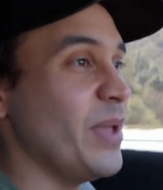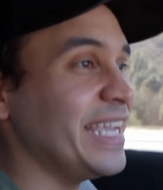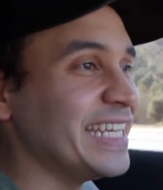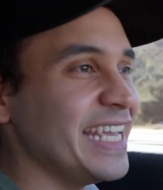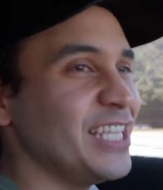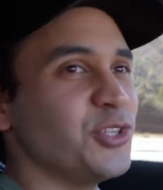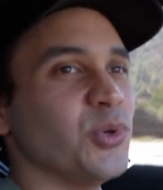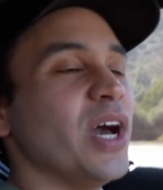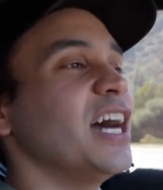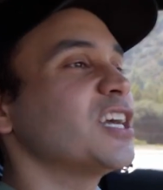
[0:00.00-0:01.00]
making it into
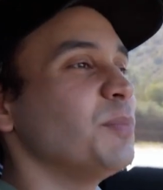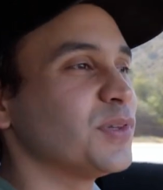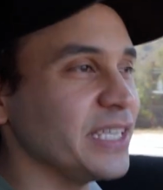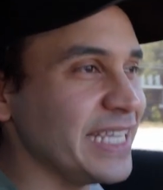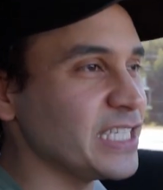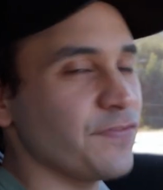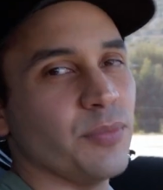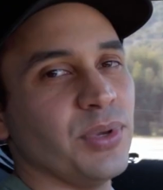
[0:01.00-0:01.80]
a complete different